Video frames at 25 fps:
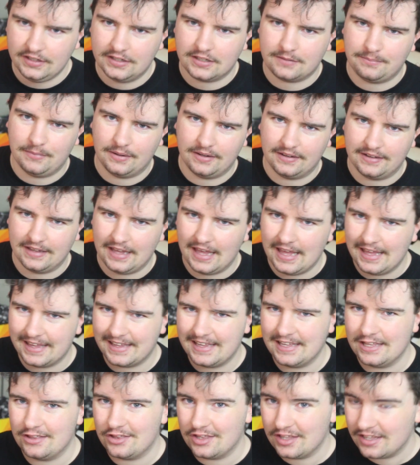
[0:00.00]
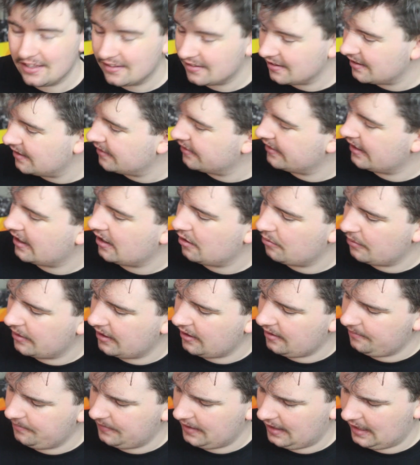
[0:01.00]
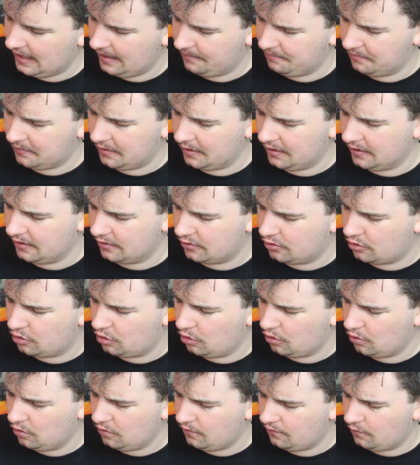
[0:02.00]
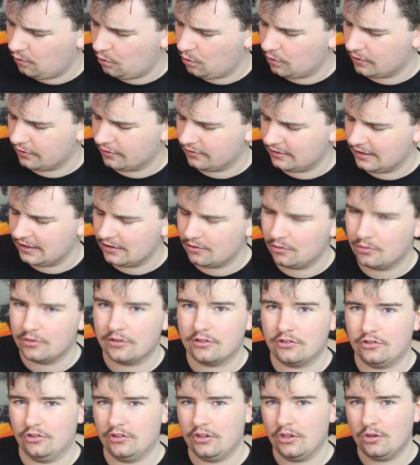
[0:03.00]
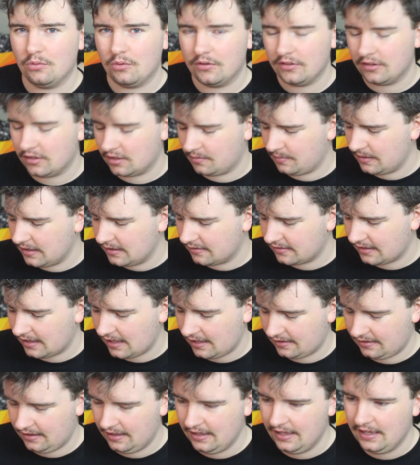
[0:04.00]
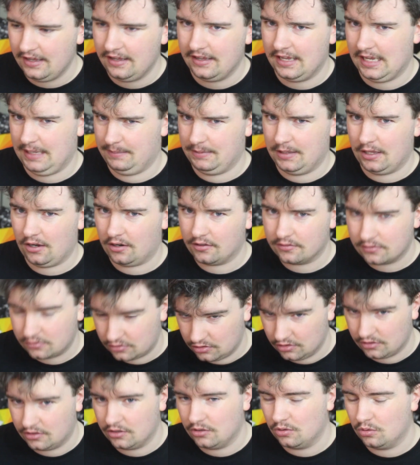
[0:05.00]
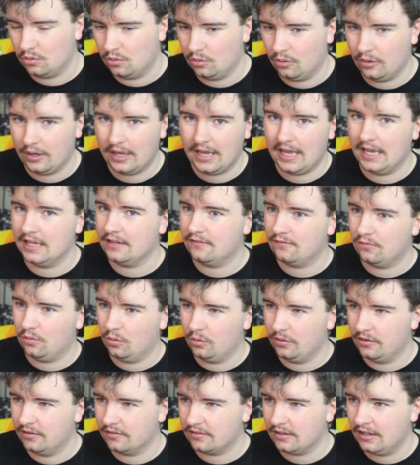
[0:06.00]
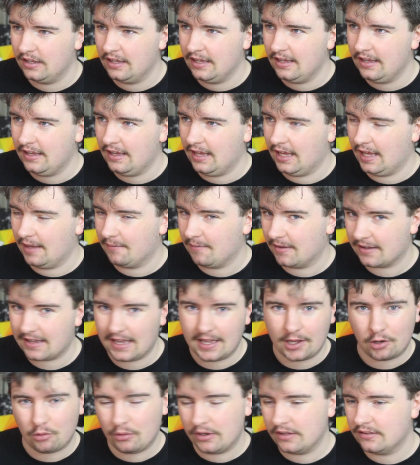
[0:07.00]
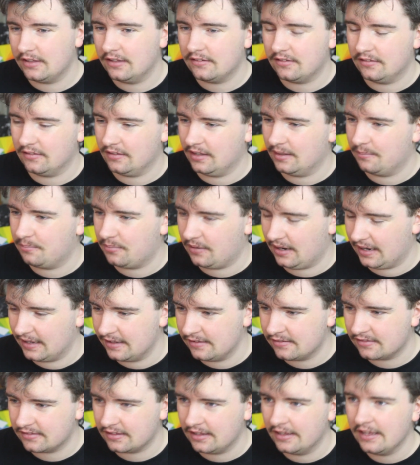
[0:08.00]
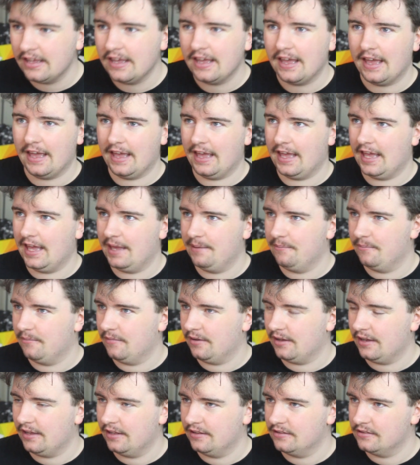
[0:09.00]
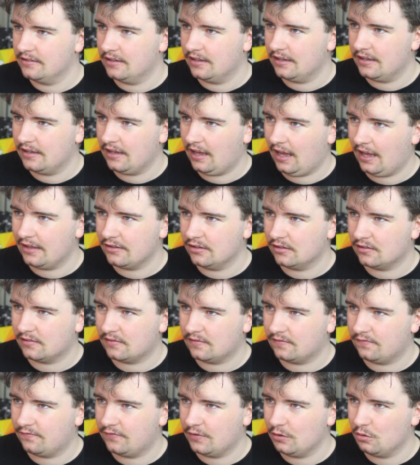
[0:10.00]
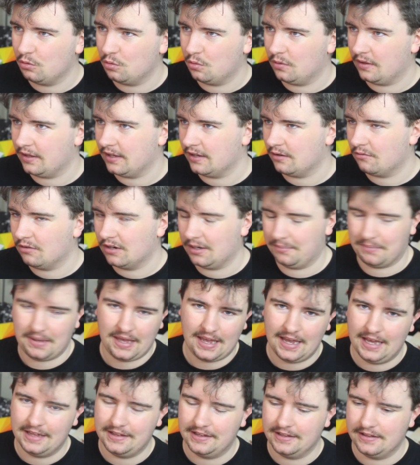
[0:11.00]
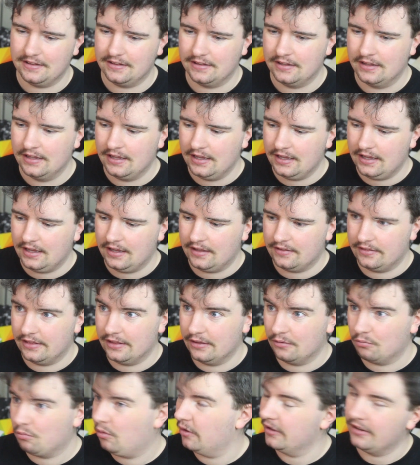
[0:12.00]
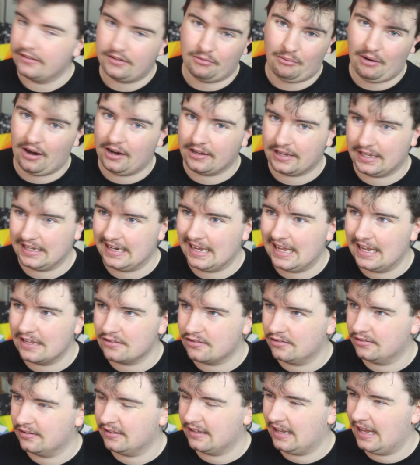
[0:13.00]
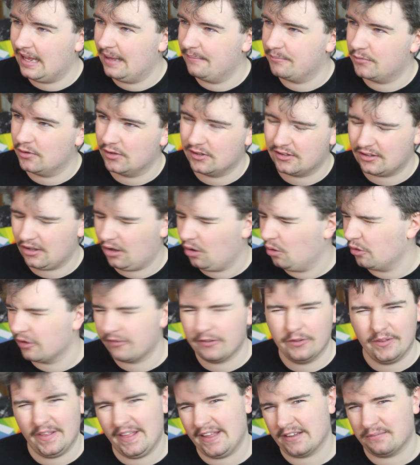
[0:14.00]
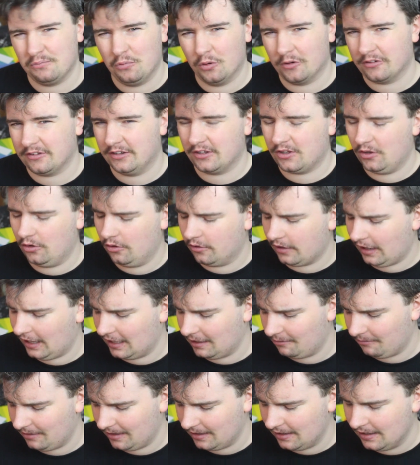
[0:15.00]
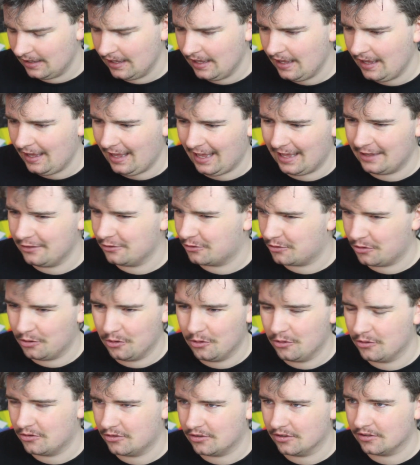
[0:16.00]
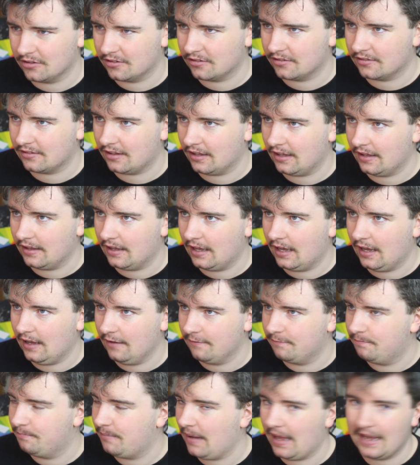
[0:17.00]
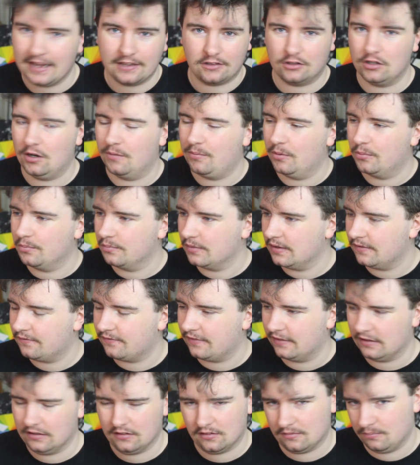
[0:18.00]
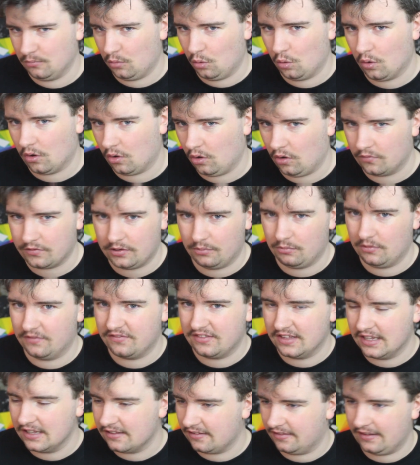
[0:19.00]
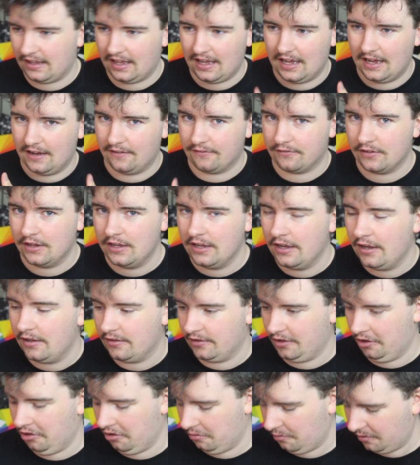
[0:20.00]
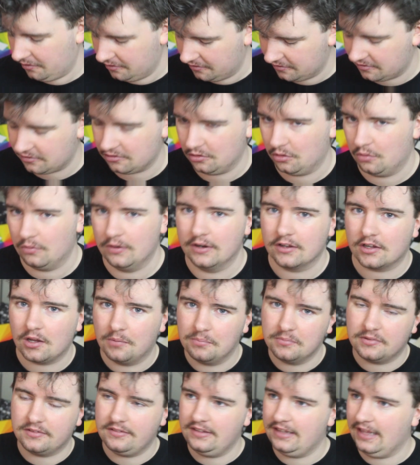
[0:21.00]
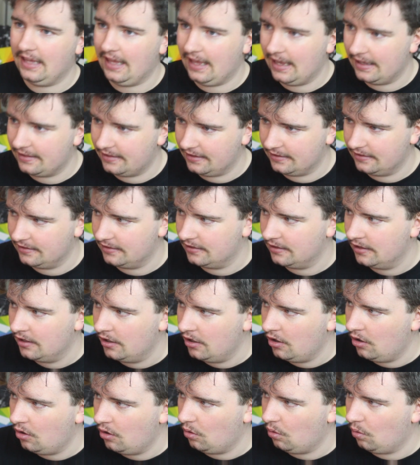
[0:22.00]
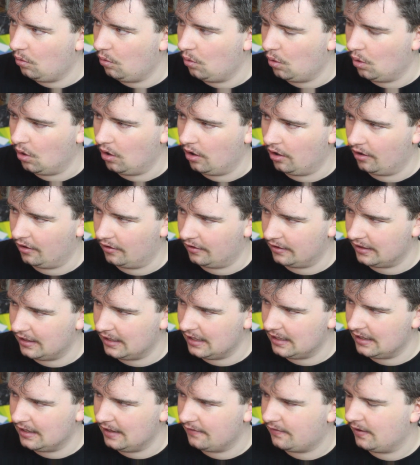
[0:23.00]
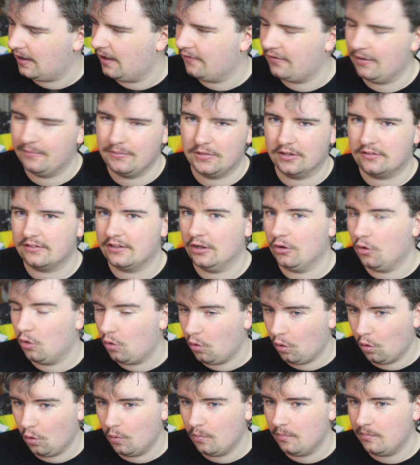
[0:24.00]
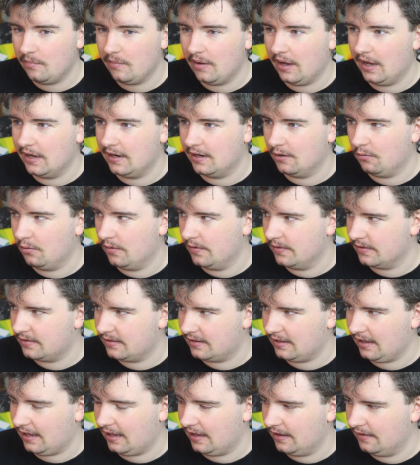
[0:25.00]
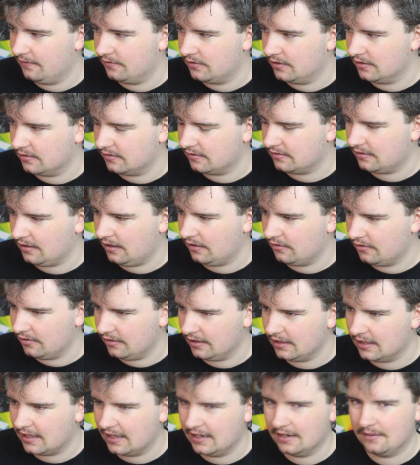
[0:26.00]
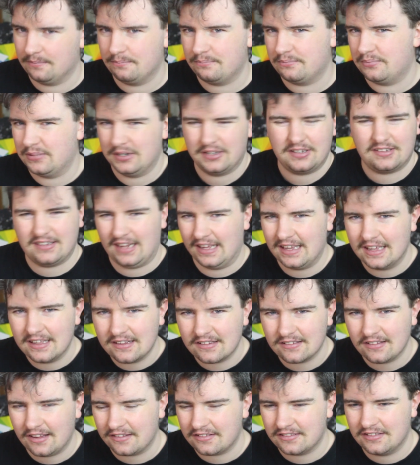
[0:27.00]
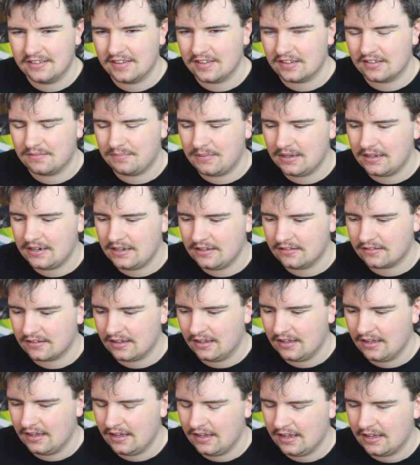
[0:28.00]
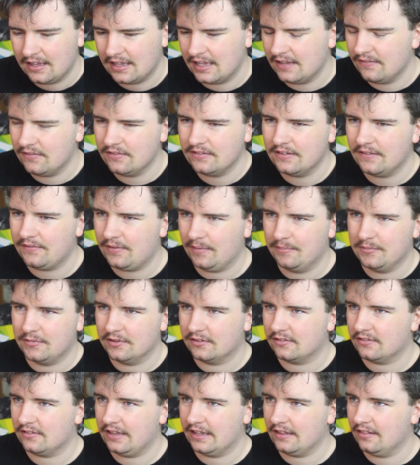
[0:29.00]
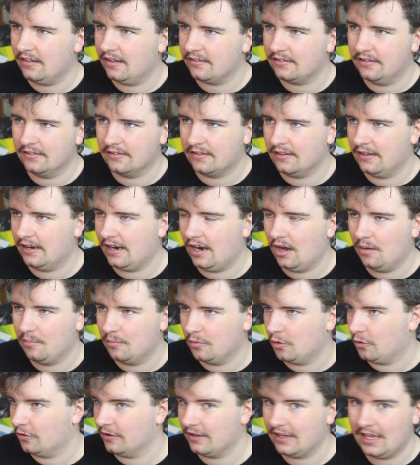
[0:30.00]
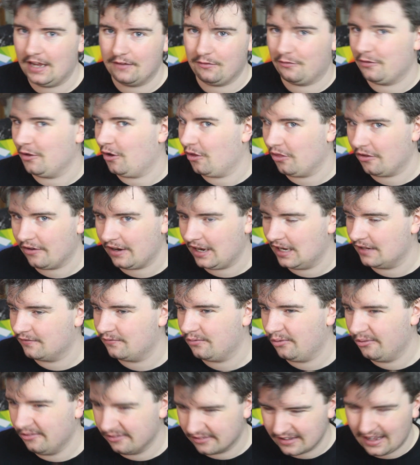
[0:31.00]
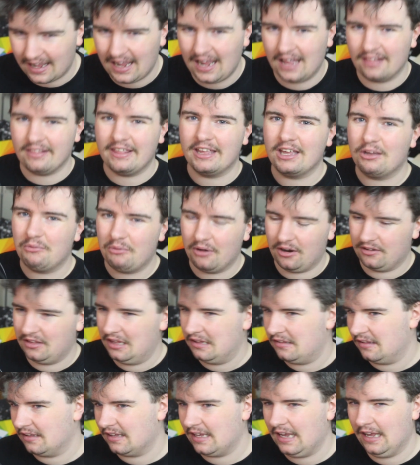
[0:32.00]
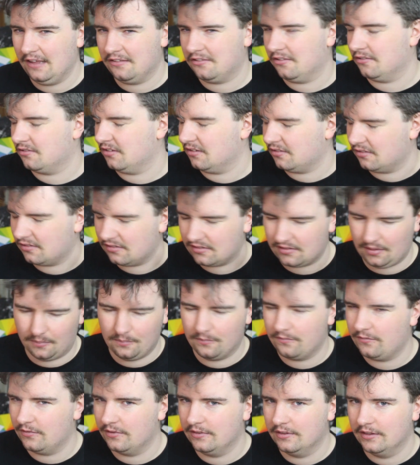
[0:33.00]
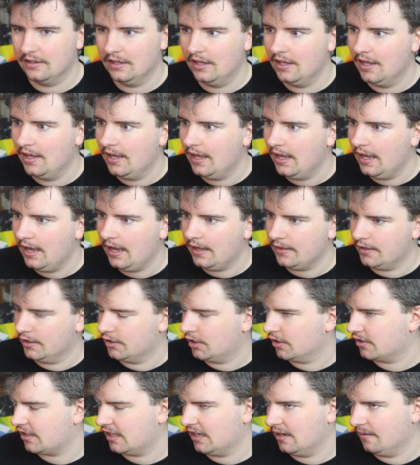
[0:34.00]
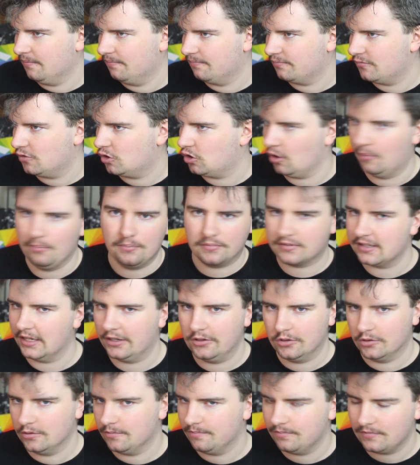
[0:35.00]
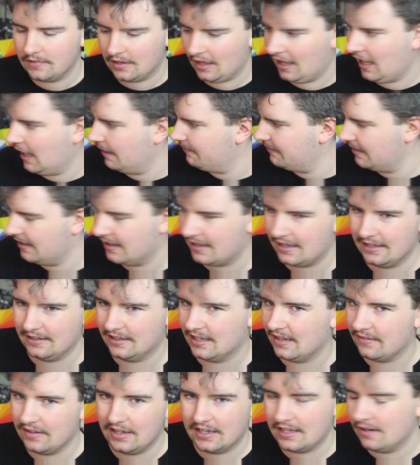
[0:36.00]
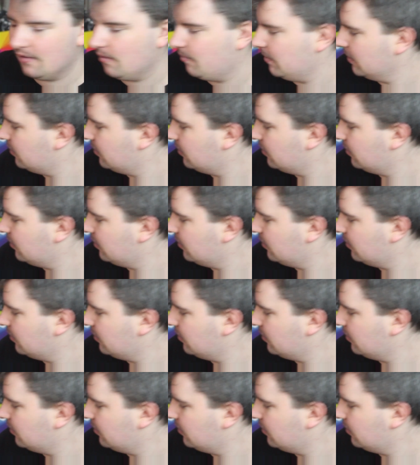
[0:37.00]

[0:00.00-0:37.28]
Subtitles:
it's my AKGs that I wear, the 240 Studio ones to be exact, and they are studio headphones, again quite decently priced, and I just feel like when I'm editing, that when it's a wired connection, I always feel like that's more secure anyway, and 2, just I've picked up on wee things more often with these than I have the other ones. So when it comes to editing, or if I'm just at home and I want to have just a really kind of precise listening experience, even if I'm just like listening to an album that already have the other headphones, I like wearing these in case there's just something that just kind of jumps out at me. You can never